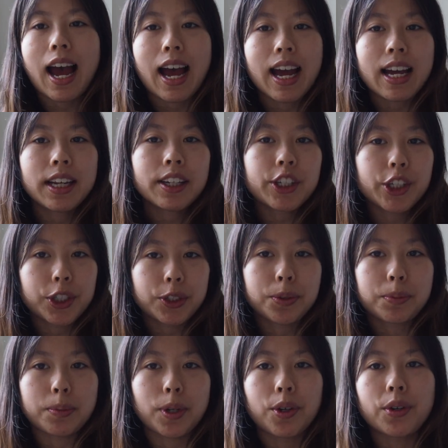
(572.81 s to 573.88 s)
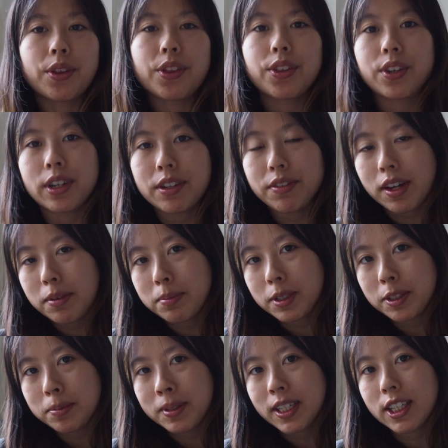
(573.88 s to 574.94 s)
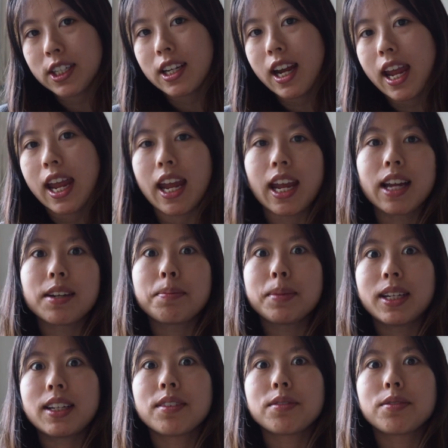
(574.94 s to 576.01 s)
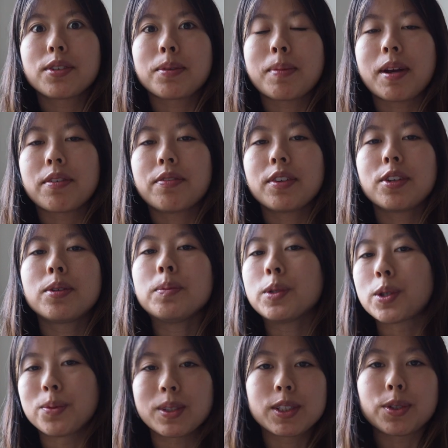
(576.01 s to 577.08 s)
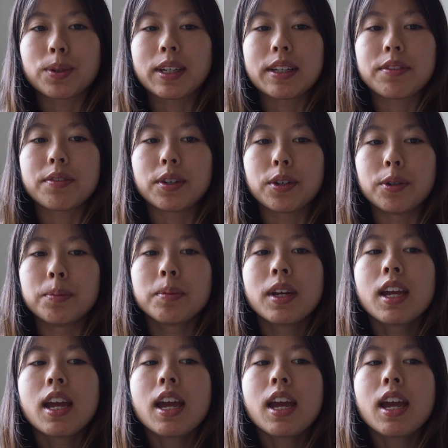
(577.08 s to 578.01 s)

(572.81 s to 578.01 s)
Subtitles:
I shoot both 35mm and medium format film, or 120 film,